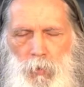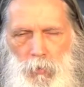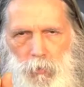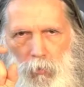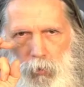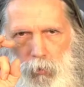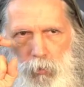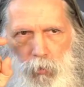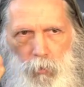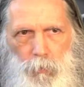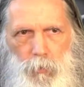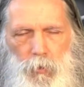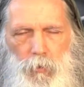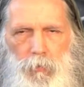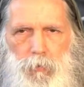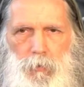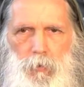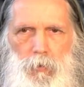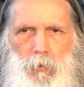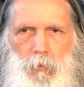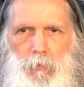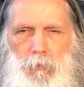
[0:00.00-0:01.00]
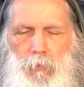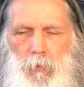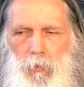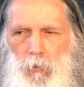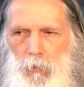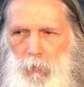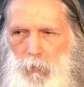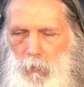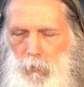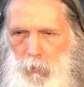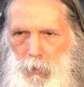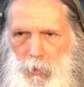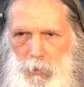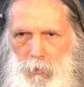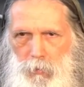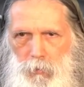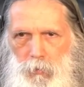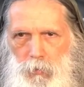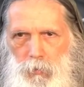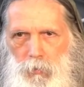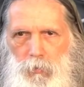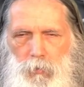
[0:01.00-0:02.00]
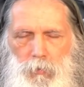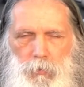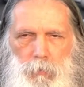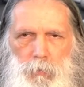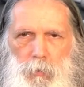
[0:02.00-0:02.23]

tubes for, for light to